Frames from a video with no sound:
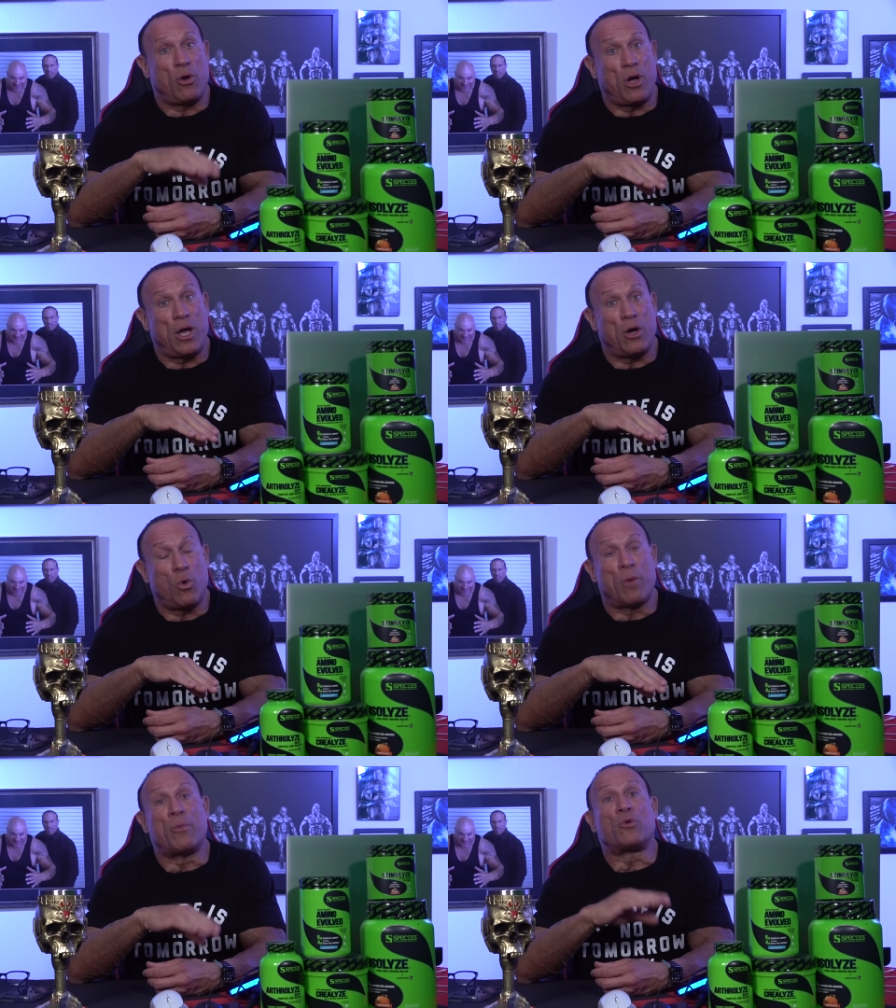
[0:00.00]
uh,
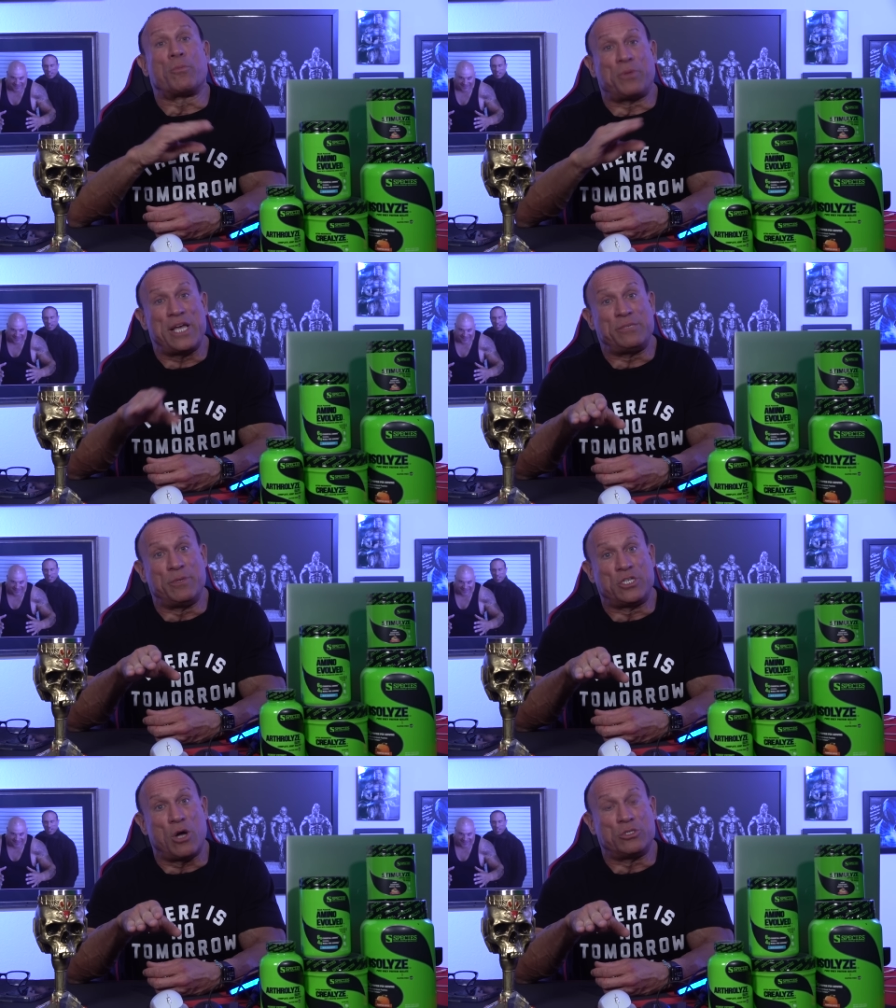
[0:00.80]
hormone
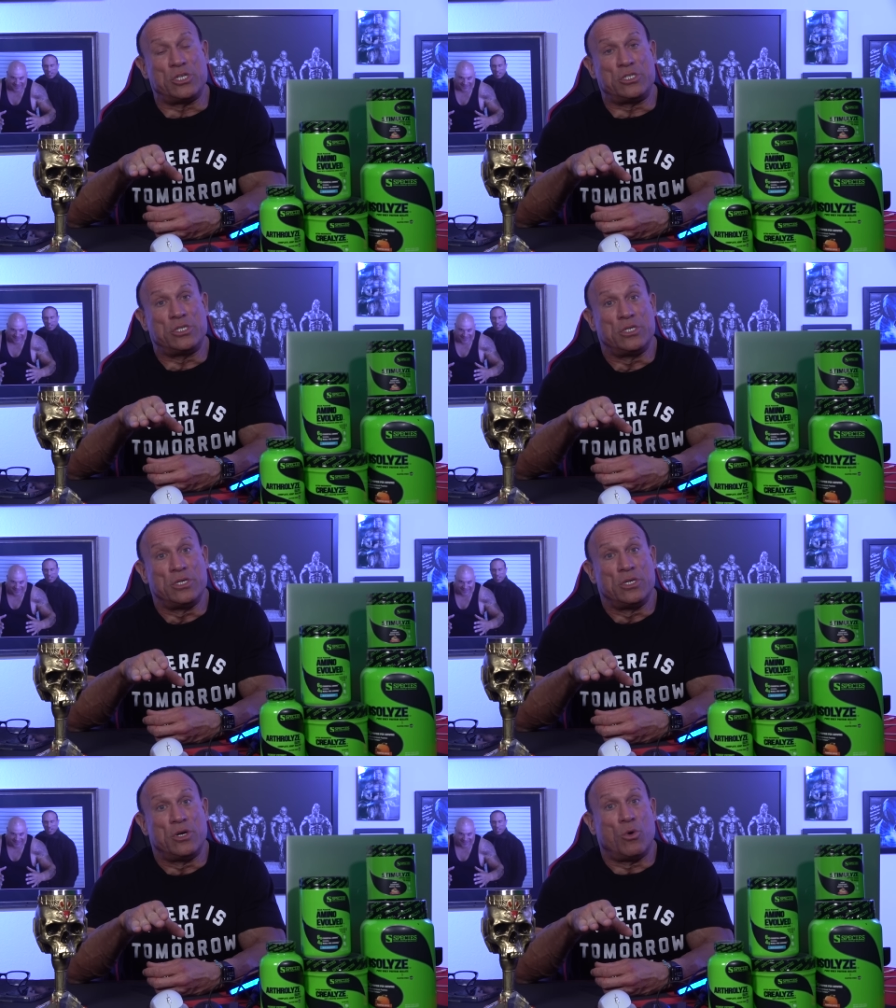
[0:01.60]
replacement doses
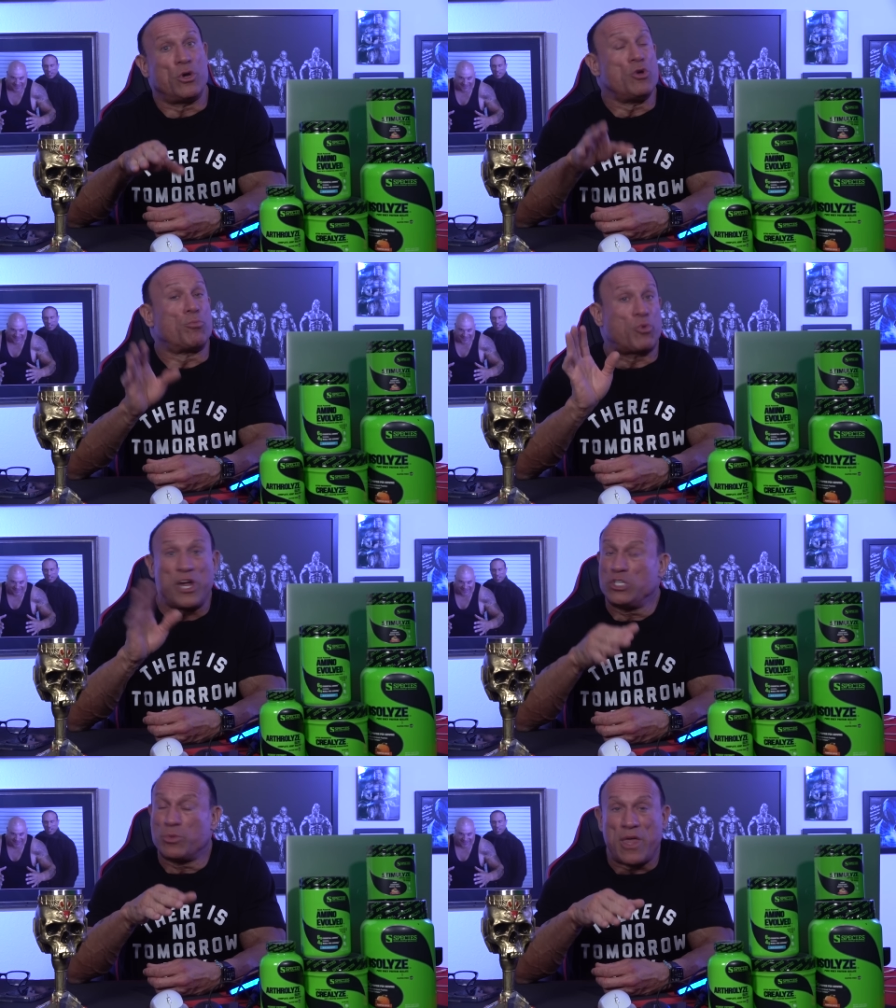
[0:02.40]
or you
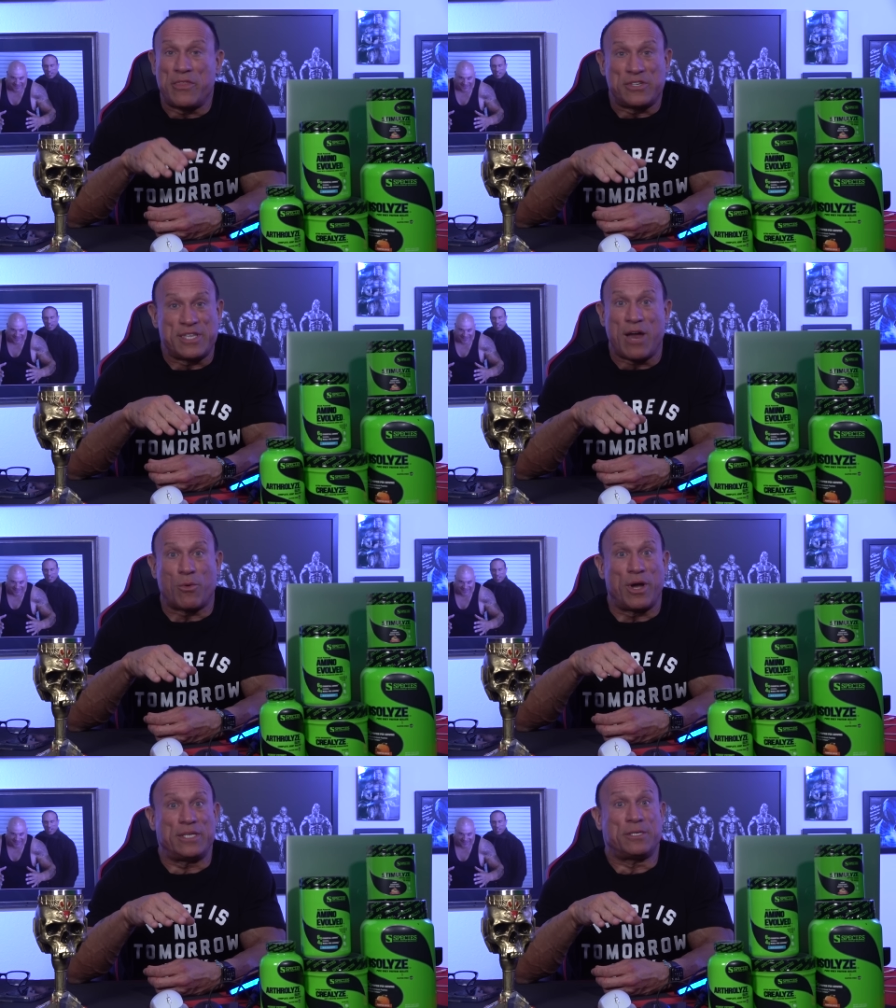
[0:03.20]
bridge with other
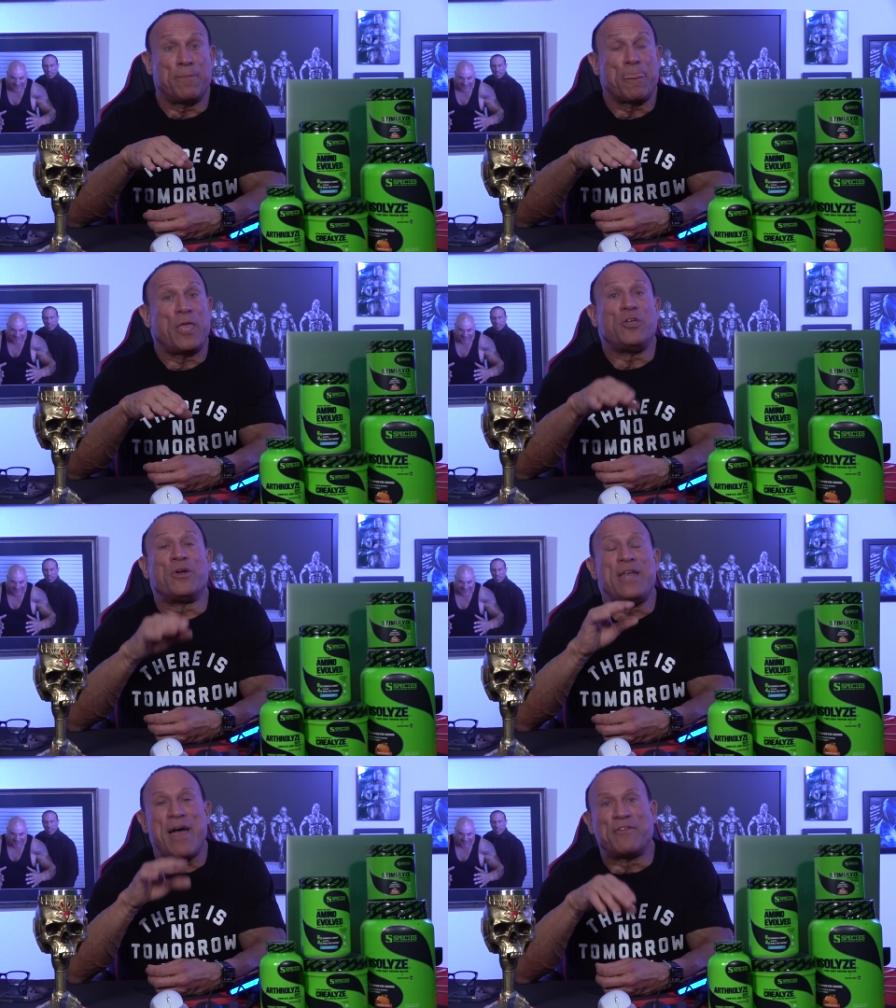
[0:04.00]
steroids, you're
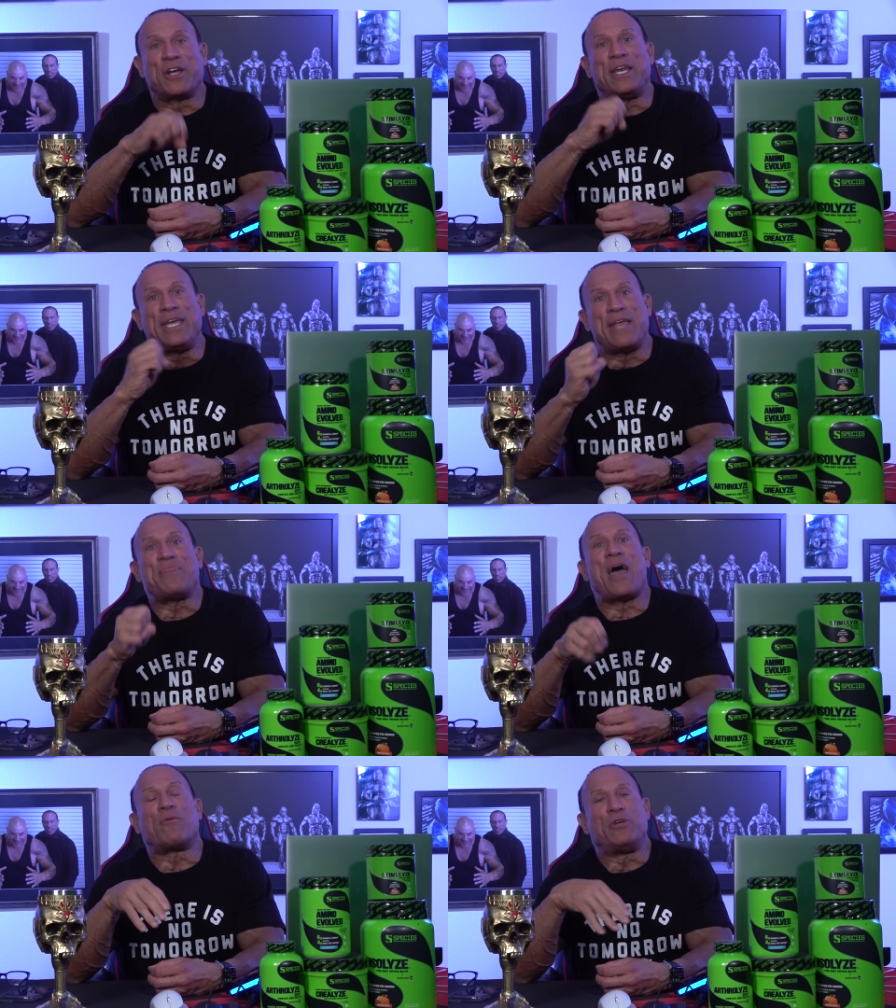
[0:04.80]
never going to get
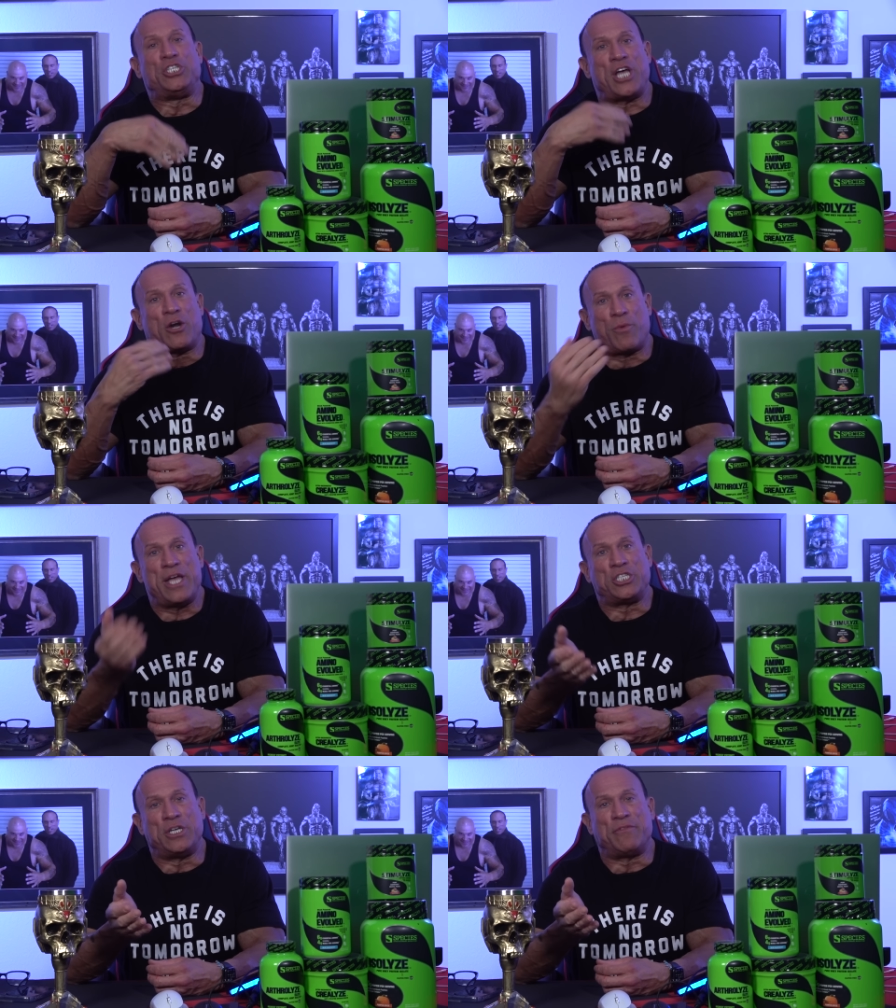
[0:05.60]
that
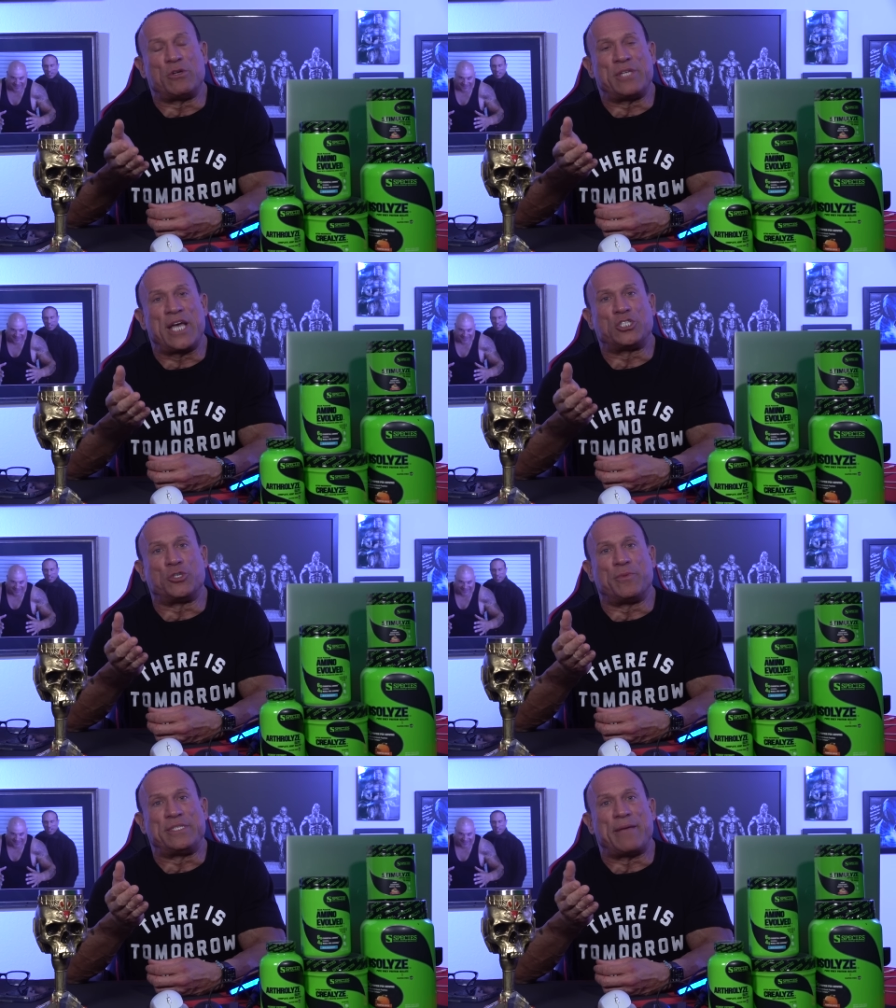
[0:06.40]
regeneration of those
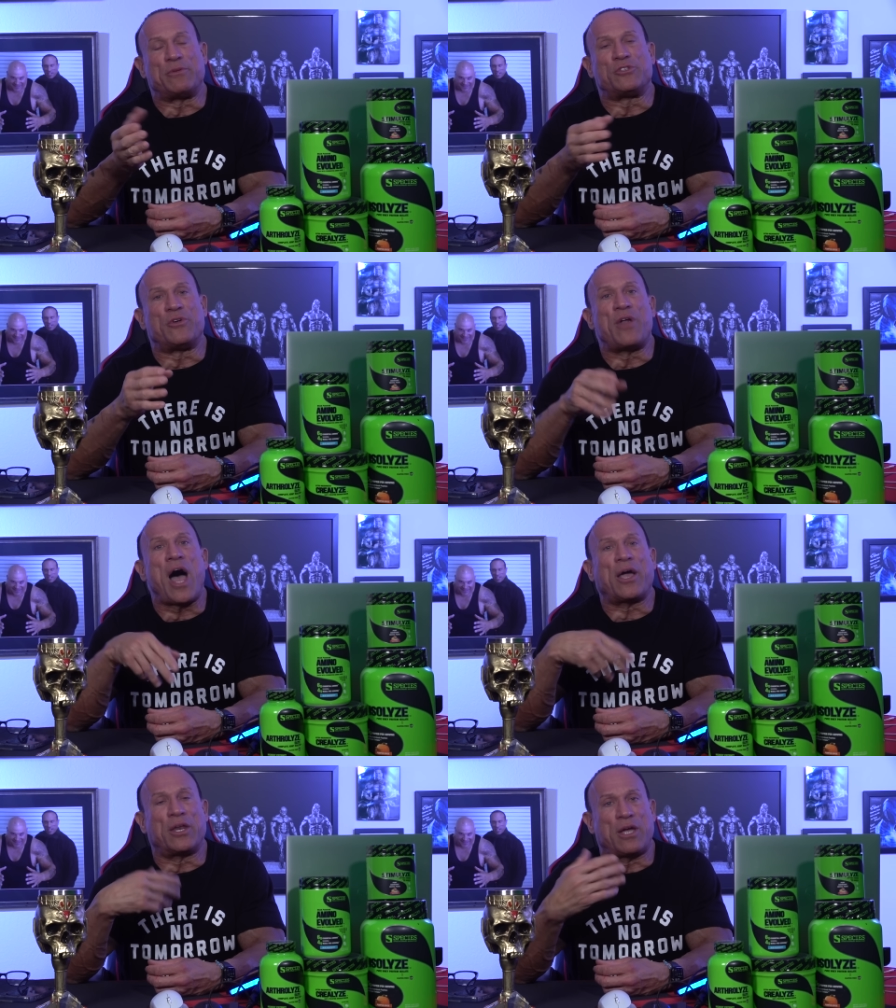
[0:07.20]
androgen receptors. They're
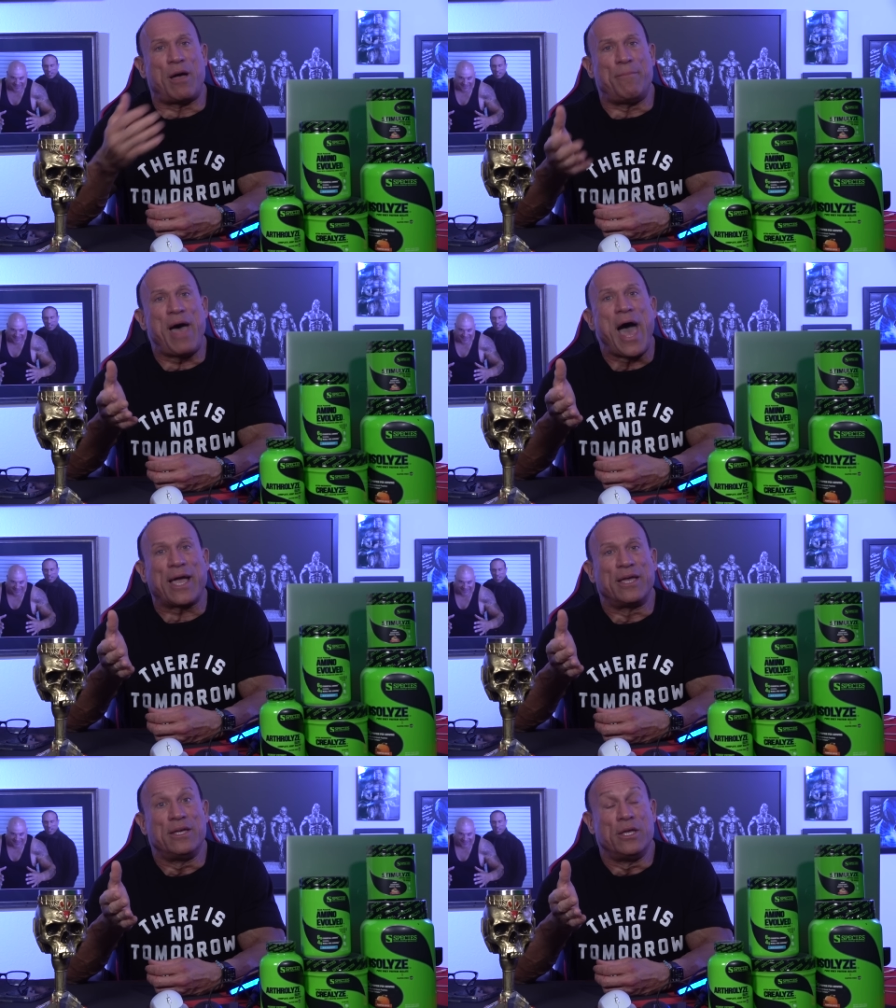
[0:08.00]
not going to come back.